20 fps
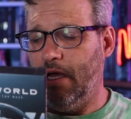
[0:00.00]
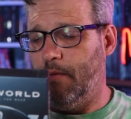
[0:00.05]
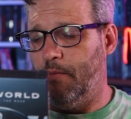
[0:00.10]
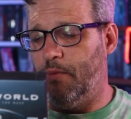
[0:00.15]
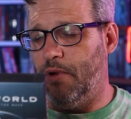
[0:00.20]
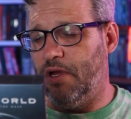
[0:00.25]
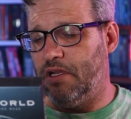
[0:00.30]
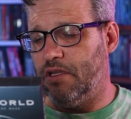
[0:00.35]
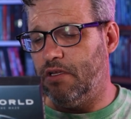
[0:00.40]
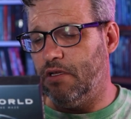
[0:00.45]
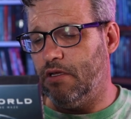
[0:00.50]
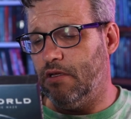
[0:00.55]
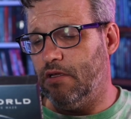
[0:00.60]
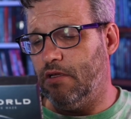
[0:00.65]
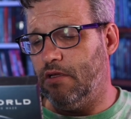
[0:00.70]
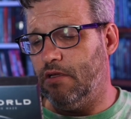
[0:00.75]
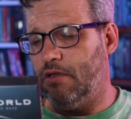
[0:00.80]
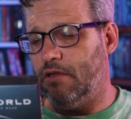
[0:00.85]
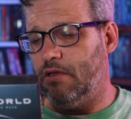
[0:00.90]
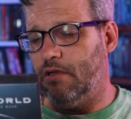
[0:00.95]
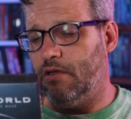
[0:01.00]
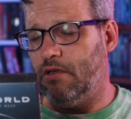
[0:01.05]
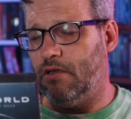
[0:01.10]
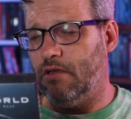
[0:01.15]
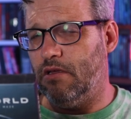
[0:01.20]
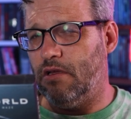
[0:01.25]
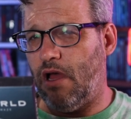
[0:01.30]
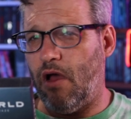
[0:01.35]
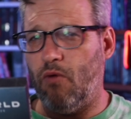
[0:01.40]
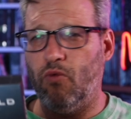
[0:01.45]
but
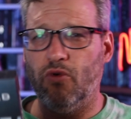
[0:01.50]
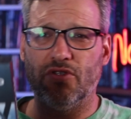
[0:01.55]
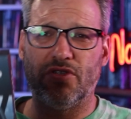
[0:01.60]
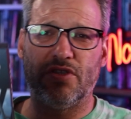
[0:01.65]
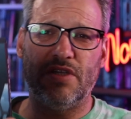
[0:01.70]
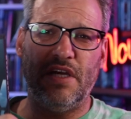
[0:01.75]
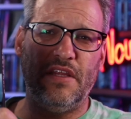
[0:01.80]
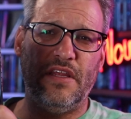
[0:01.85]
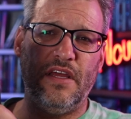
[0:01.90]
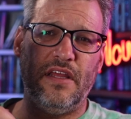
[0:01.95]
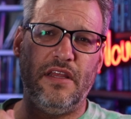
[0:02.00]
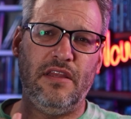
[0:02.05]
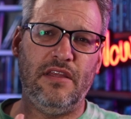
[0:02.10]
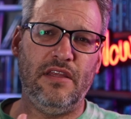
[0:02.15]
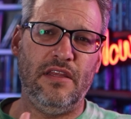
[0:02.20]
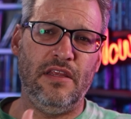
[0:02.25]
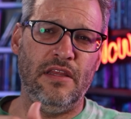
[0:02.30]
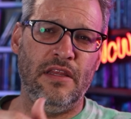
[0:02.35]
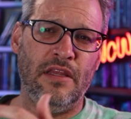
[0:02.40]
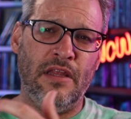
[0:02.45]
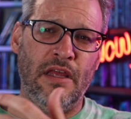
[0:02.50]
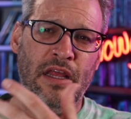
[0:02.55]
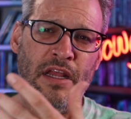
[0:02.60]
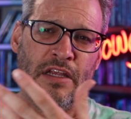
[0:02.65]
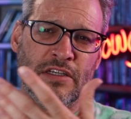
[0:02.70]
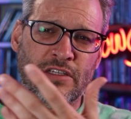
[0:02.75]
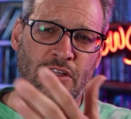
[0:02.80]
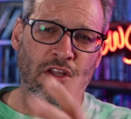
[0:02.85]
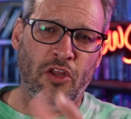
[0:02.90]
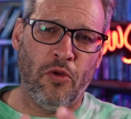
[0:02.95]
I will say that it
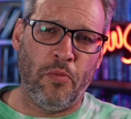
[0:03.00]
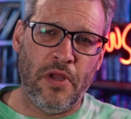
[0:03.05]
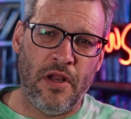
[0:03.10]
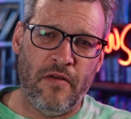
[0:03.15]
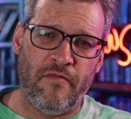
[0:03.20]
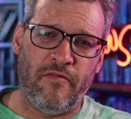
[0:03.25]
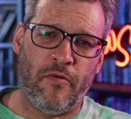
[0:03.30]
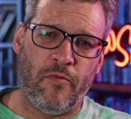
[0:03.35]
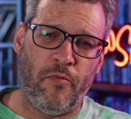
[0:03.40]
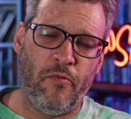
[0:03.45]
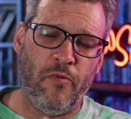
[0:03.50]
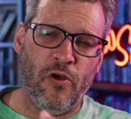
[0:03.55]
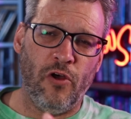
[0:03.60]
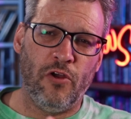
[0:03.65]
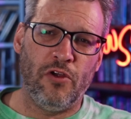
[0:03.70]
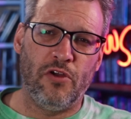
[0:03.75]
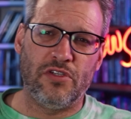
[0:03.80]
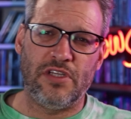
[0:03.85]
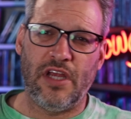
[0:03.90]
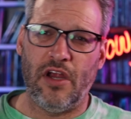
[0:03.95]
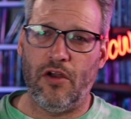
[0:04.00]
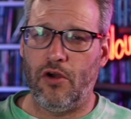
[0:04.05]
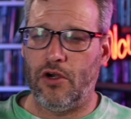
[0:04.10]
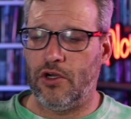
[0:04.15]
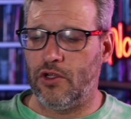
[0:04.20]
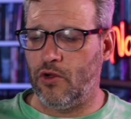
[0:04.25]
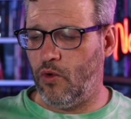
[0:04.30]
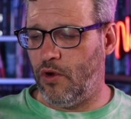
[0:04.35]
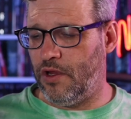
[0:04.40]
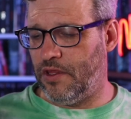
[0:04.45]
is a little bit of a familiar
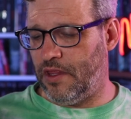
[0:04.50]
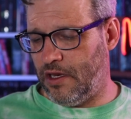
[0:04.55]
territory.